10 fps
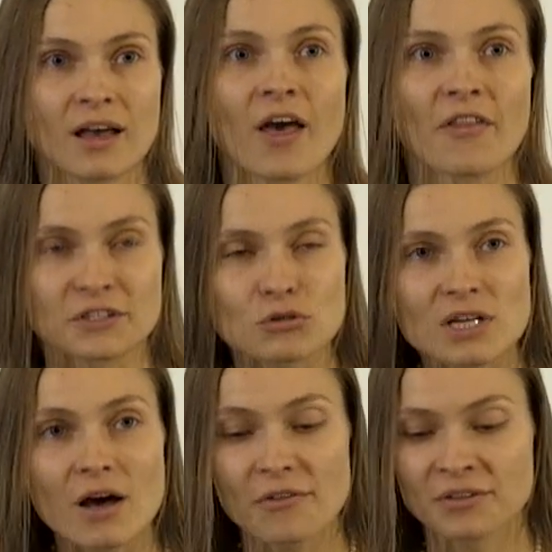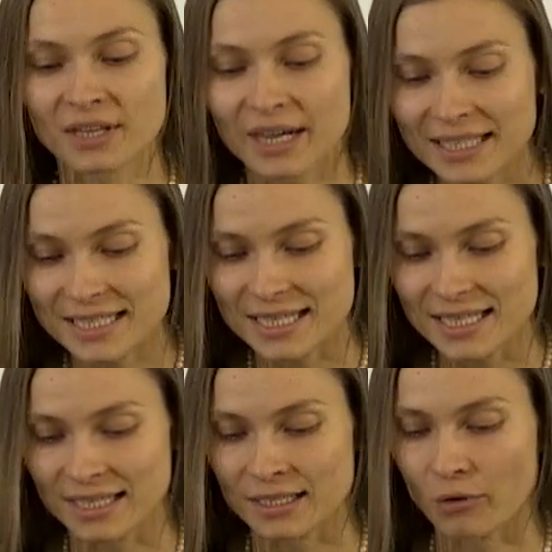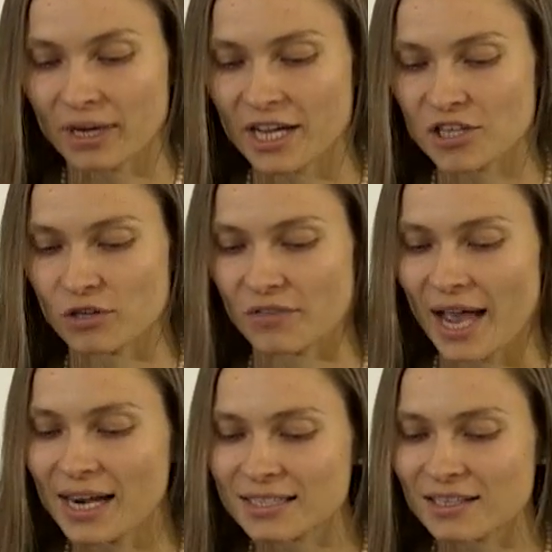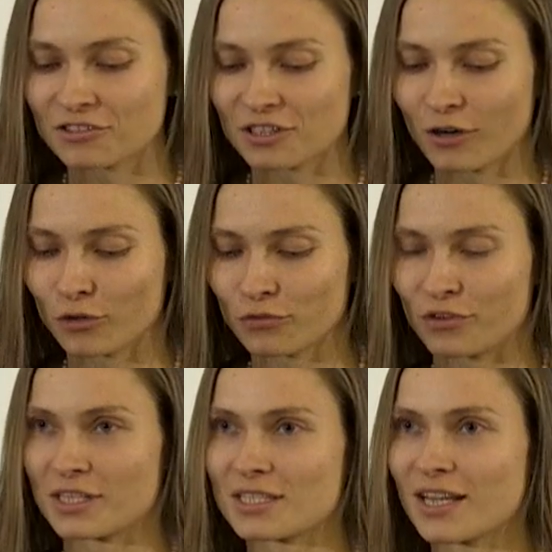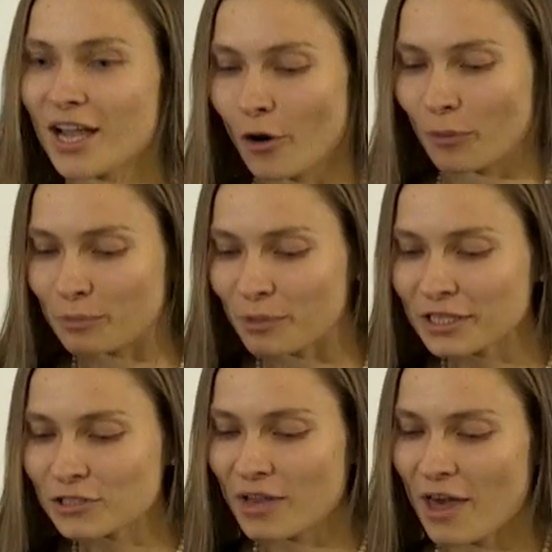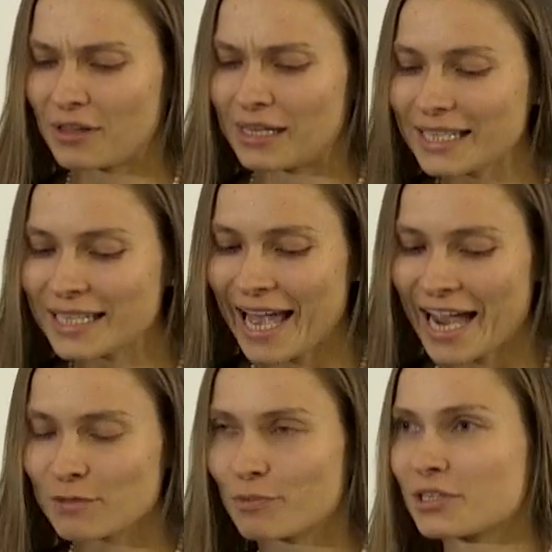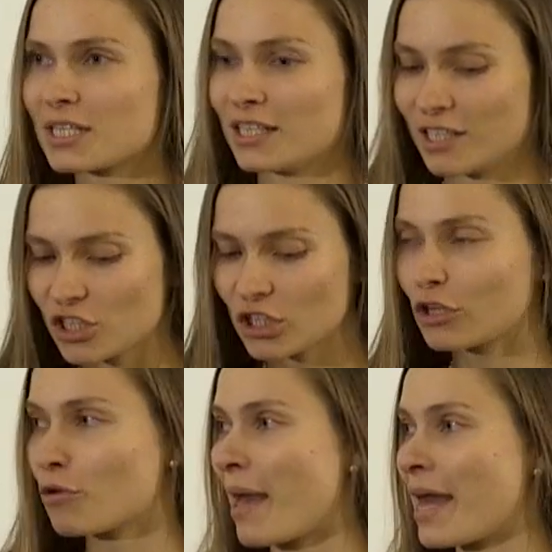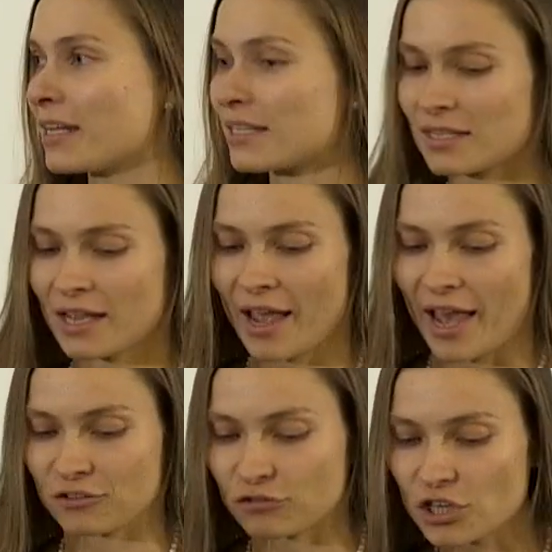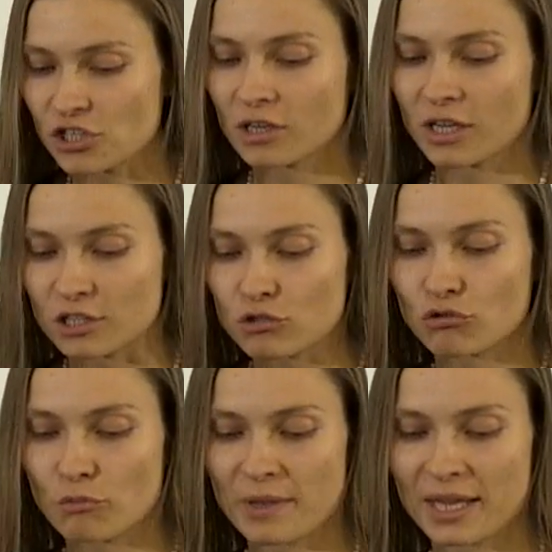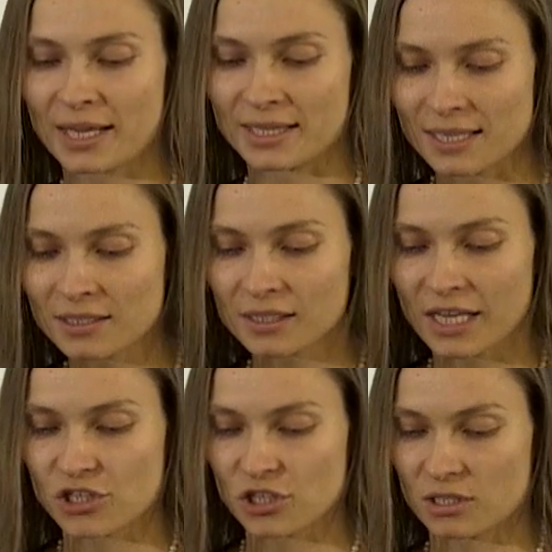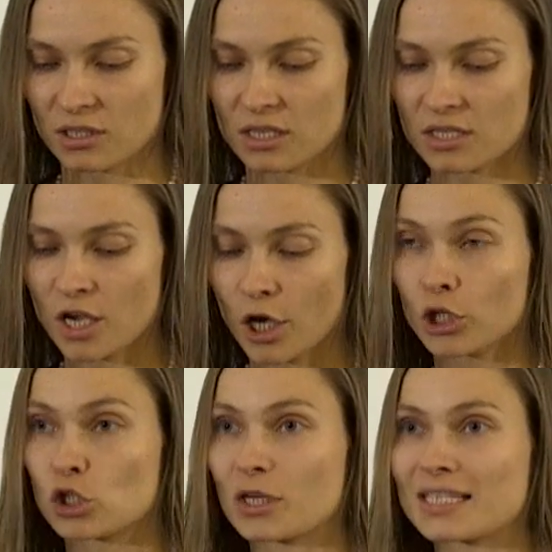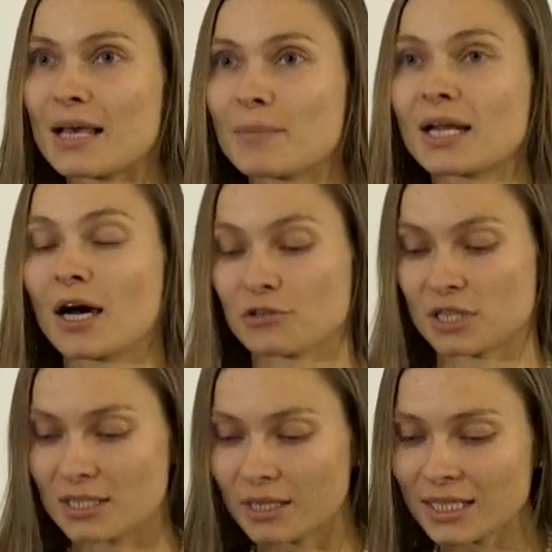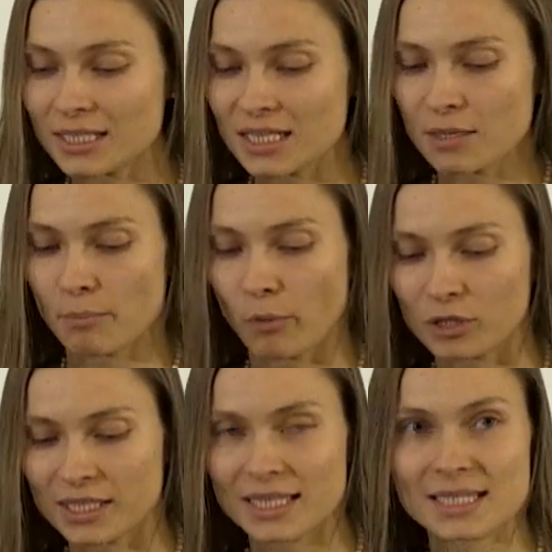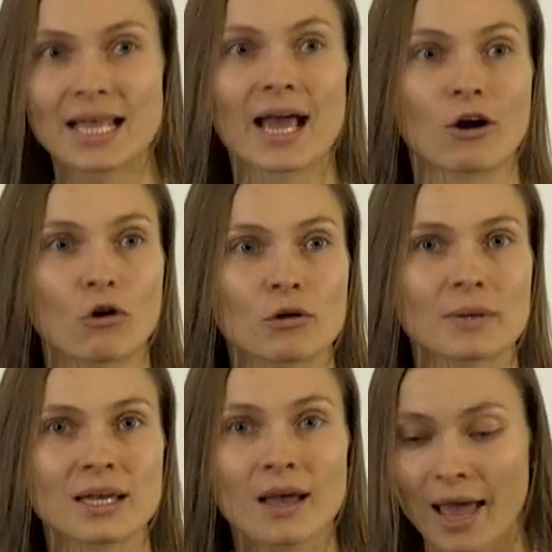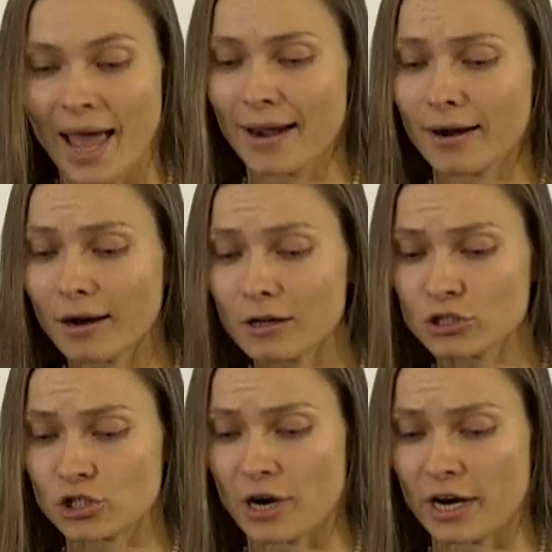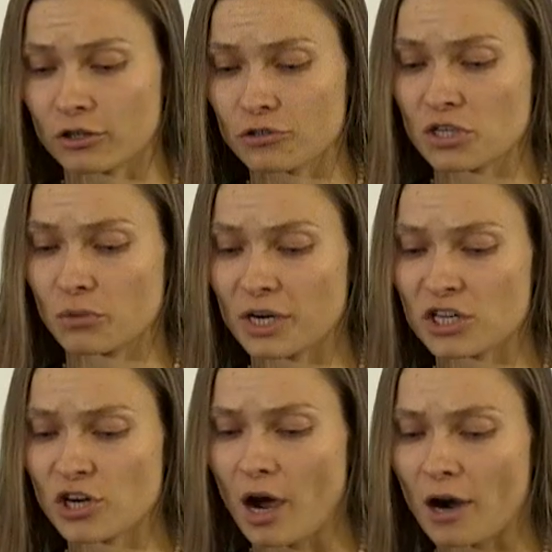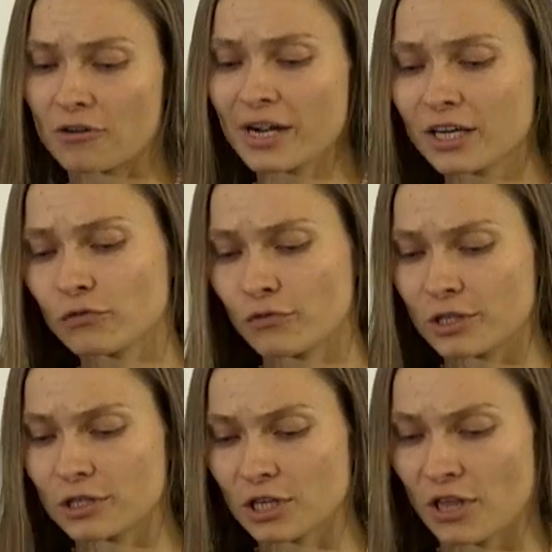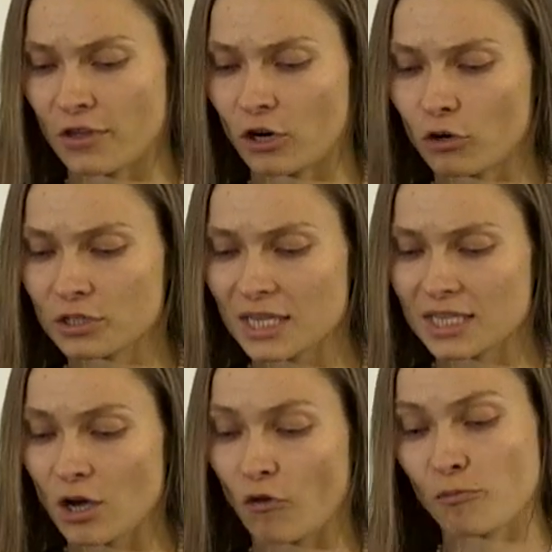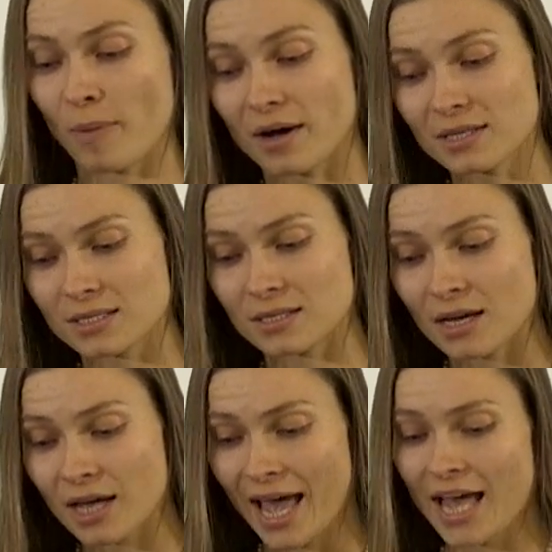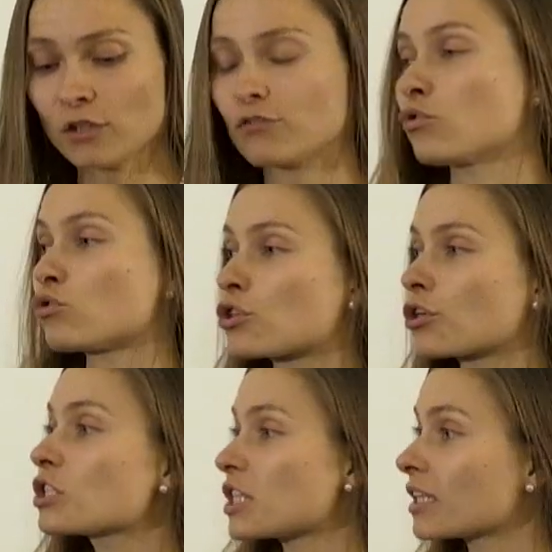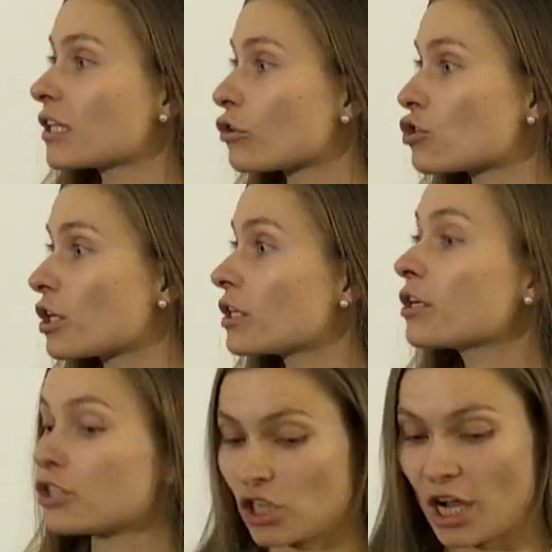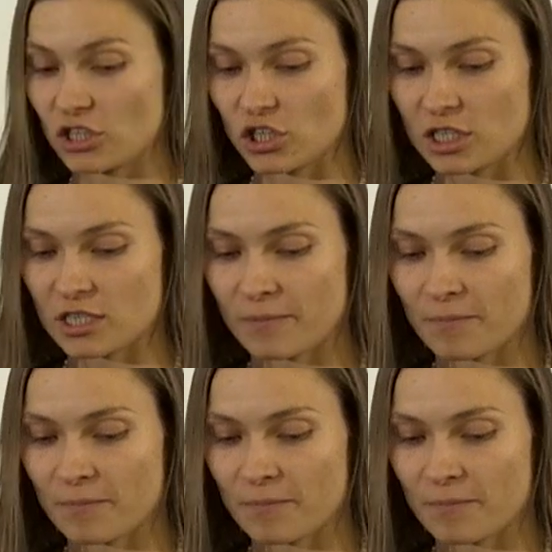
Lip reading: The 2019 occasion of the Aleksanteri Conference will bring together leading experts in digital humanities and Russian, East European, and Central Asia studies to examine how society, politics, economy, and culture across Eurasia are reconfigured in the context of past and future technological changes.